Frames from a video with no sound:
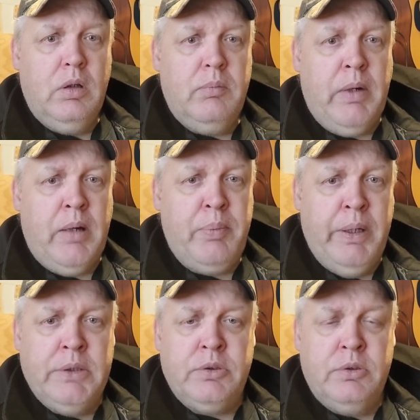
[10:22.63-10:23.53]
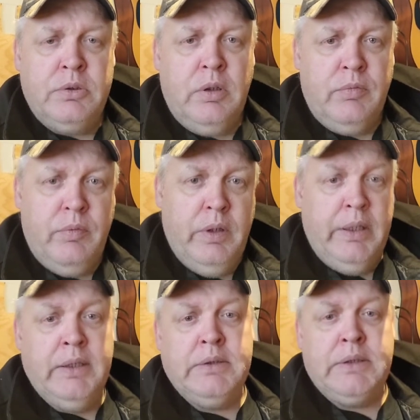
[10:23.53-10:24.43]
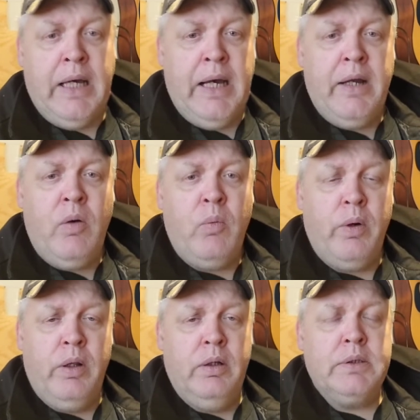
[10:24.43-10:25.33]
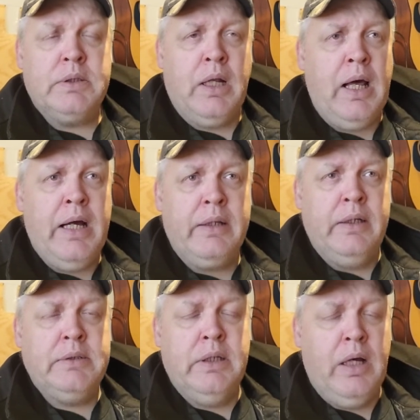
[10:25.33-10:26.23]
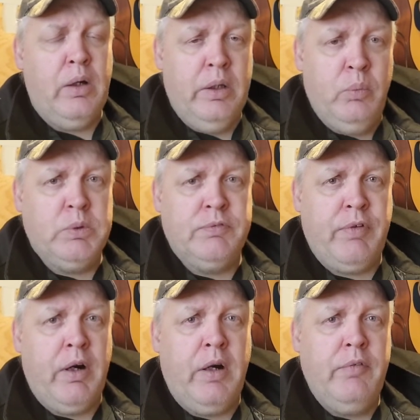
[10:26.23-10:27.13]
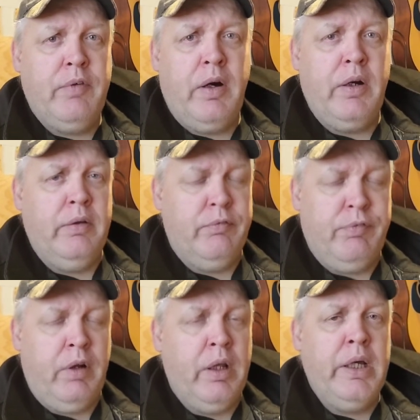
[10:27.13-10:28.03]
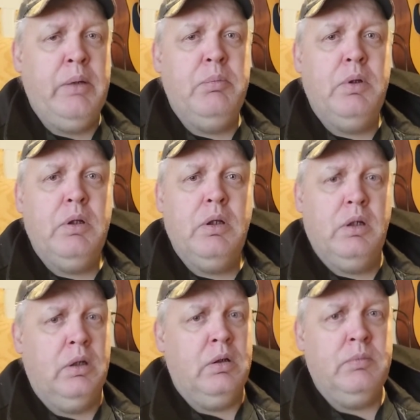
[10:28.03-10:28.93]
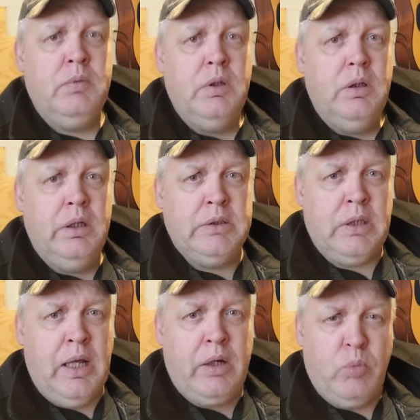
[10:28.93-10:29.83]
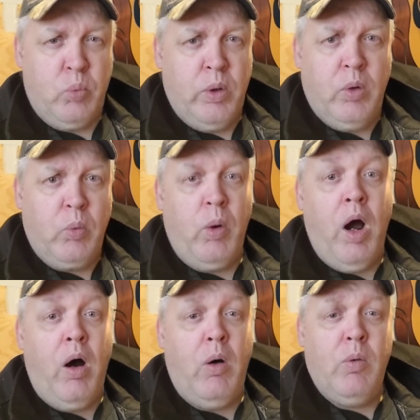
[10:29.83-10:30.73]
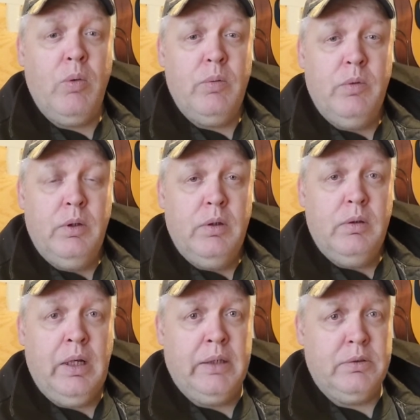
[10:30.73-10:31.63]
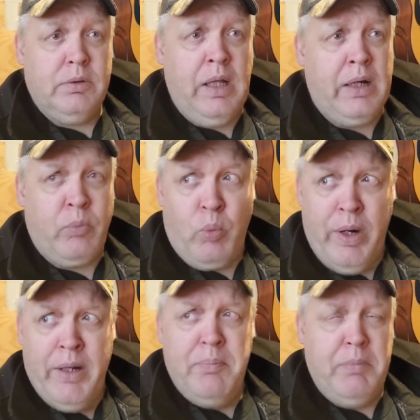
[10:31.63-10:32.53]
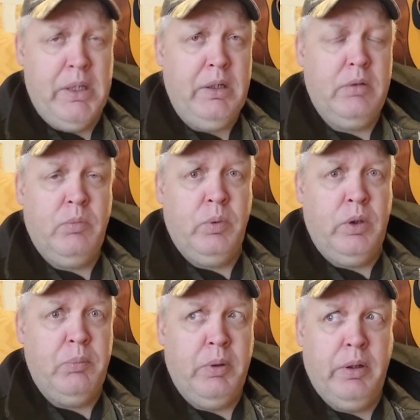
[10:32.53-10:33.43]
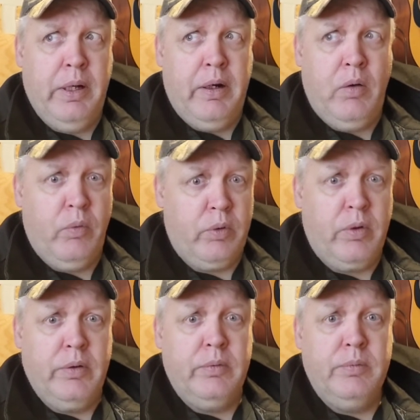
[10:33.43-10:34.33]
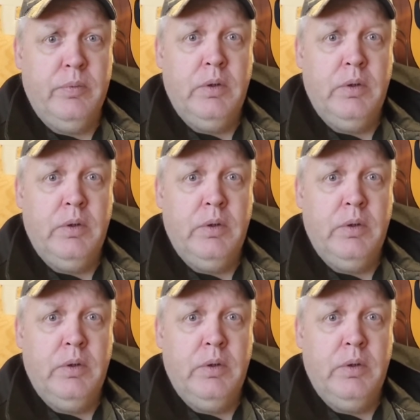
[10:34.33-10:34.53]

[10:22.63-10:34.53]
my pictures of the inside on what it looks like. They said it was very, very inflamed. It's like real raw, like red meat when you put it out on a grill.